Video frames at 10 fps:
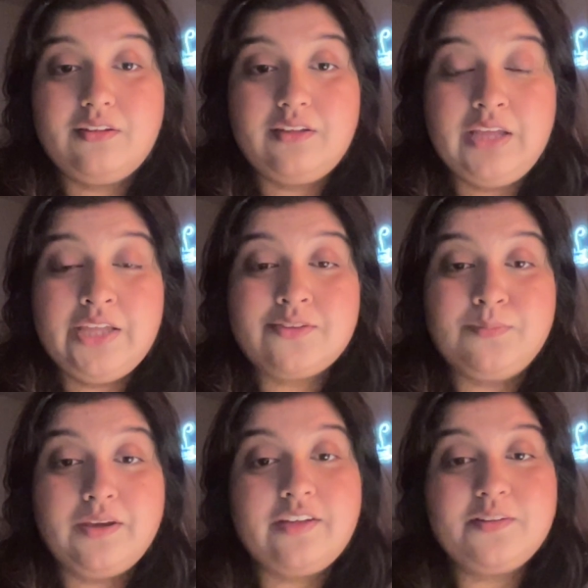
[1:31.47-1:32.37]
is
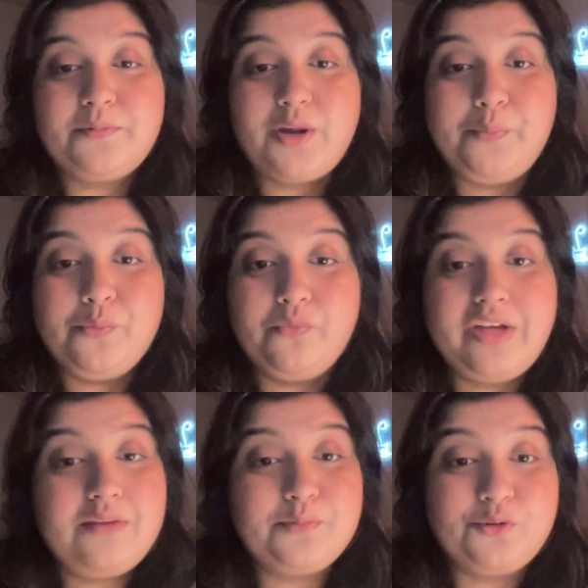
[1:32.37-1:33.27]
making the problem
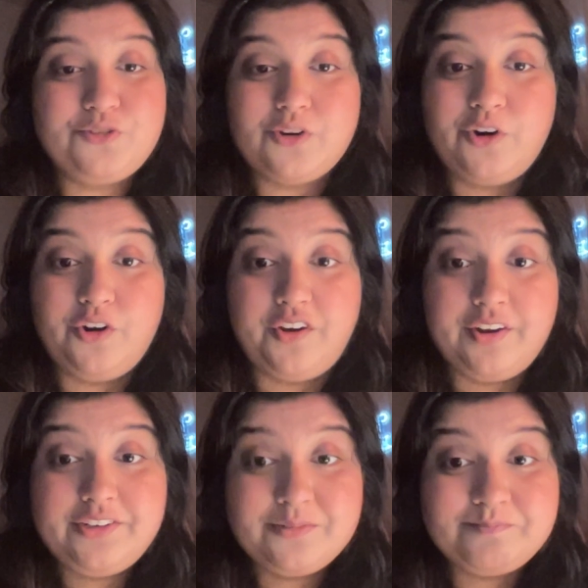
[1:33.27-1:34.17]
well posed or
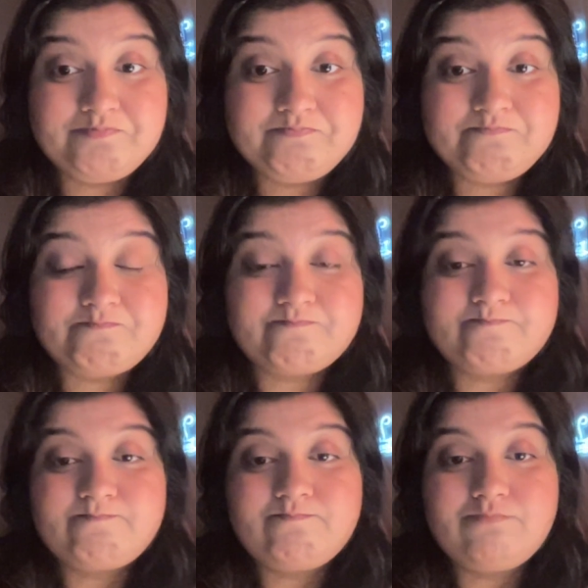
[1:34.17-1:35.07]
not
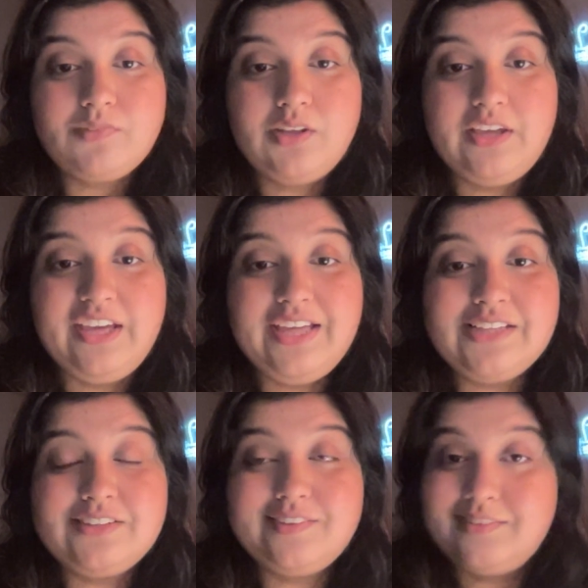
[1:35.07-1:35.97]

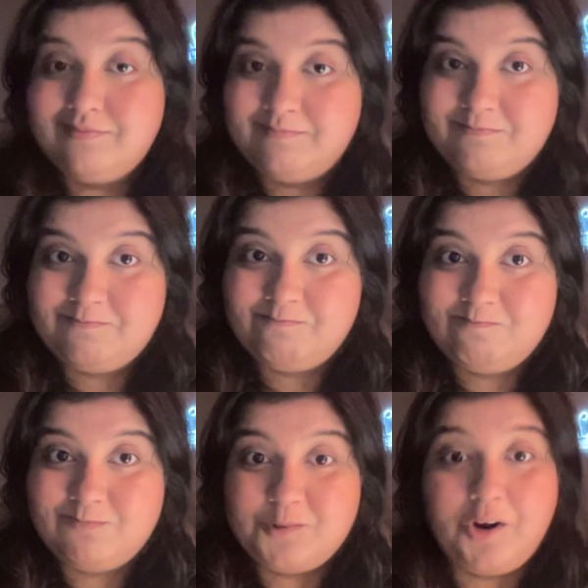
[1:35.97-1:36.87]
is
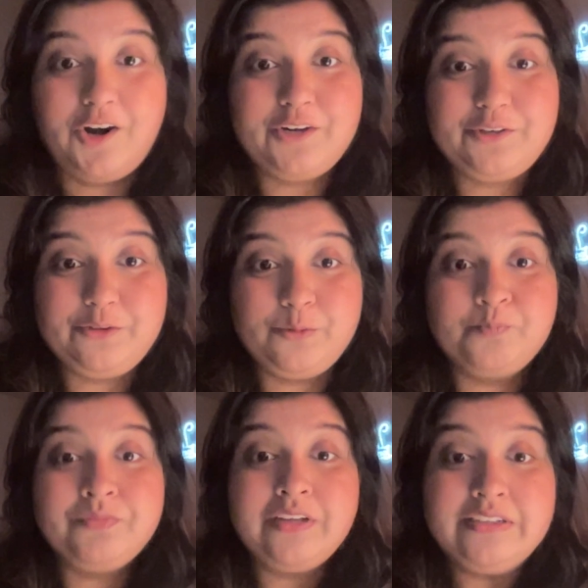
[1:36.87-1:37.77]
hard to
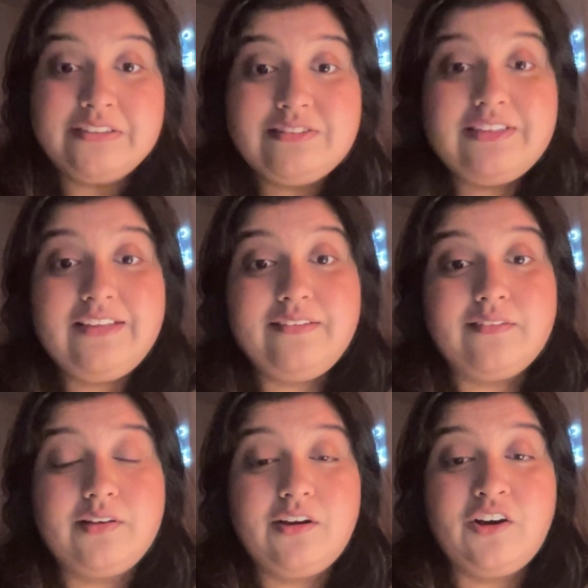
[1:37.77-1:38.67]
see
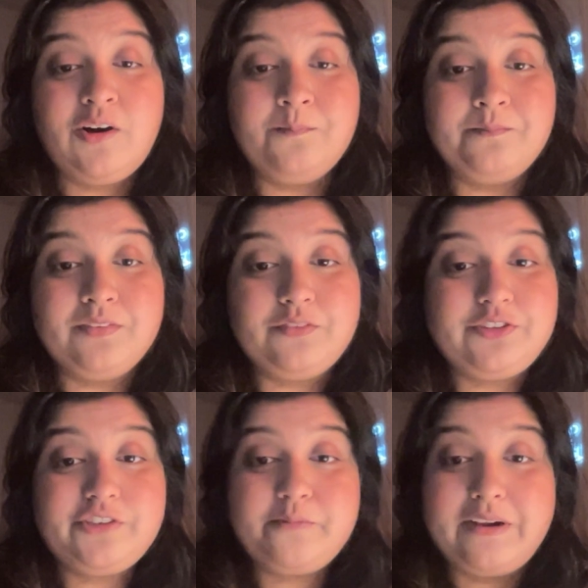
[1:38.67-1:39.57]
with
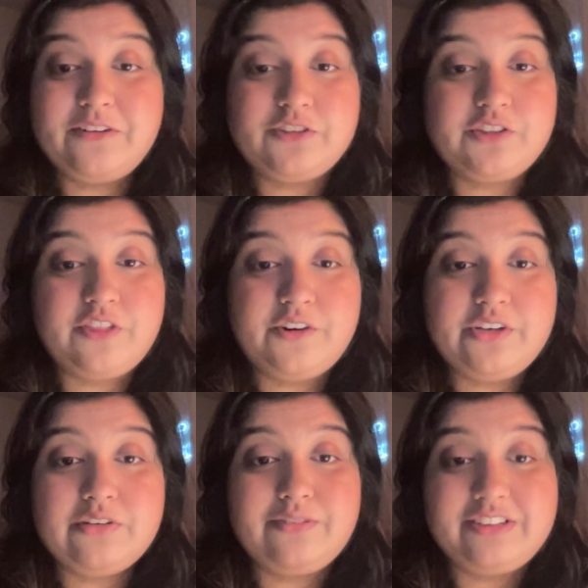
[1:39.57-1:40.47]
respect to the
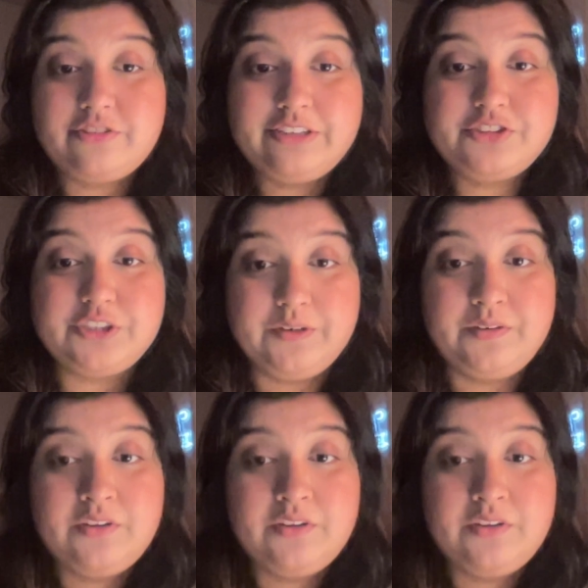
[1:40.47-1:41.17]
third restriction.